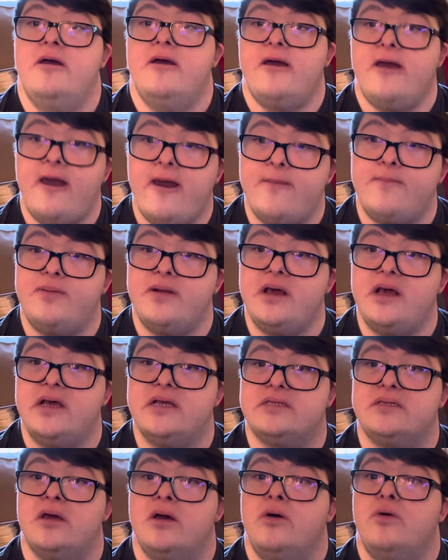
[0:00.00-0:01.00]
And
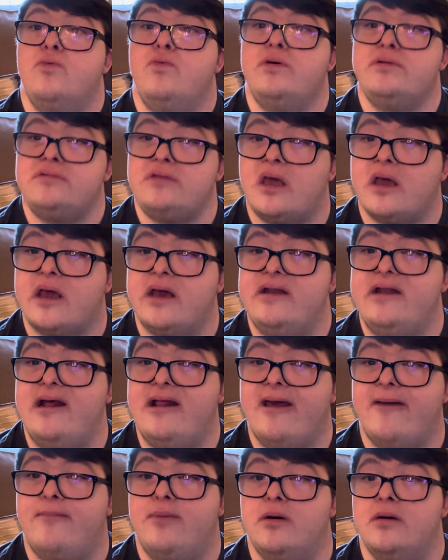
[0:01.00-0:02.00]
please, with sucking
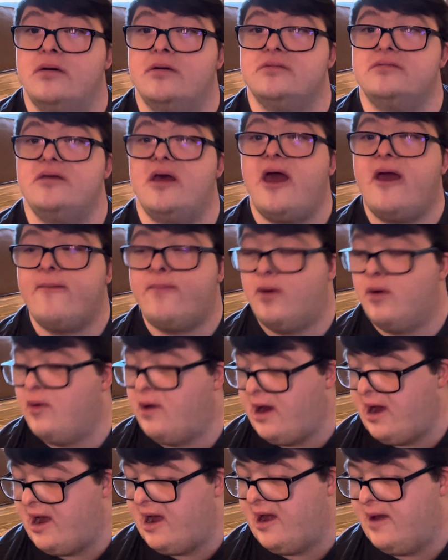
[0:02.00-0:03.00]
apples and
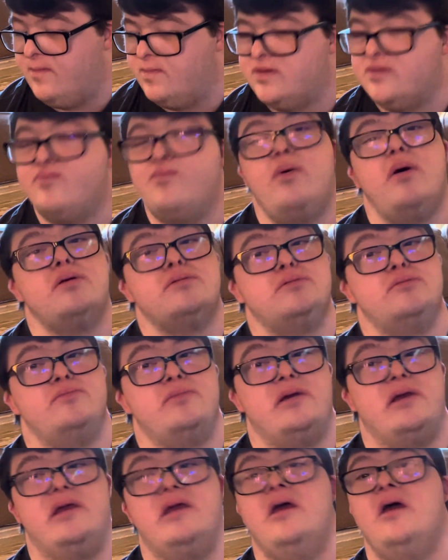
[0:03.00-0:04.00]
primes, sponsor
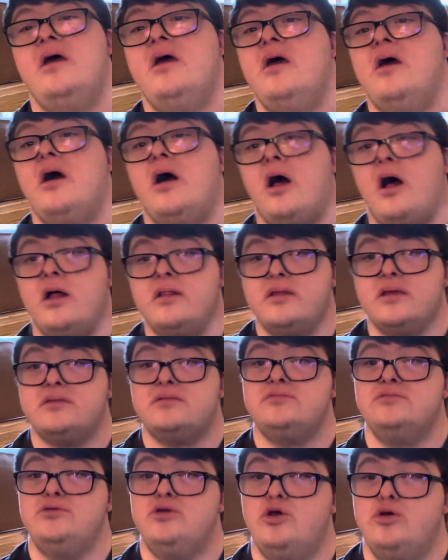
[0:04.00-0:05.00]
me on this
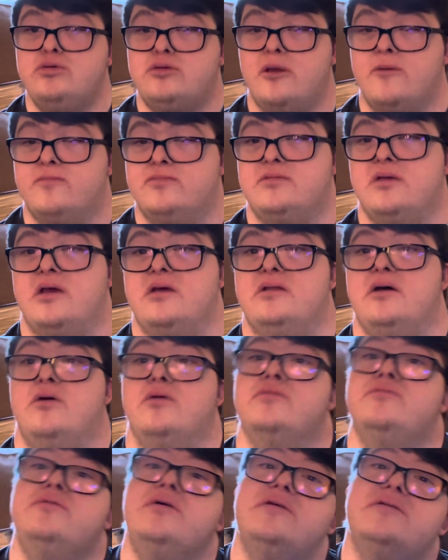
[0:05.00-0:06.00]
YouTube
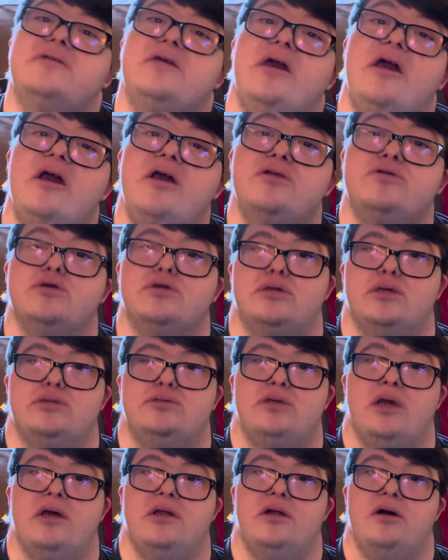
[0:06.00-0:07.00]
channel, this Kansas
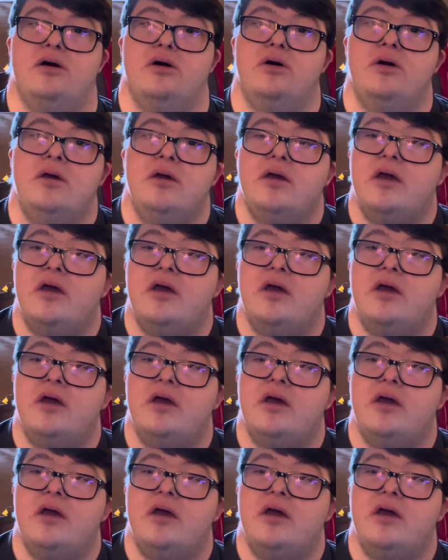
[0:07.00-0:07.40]
channel,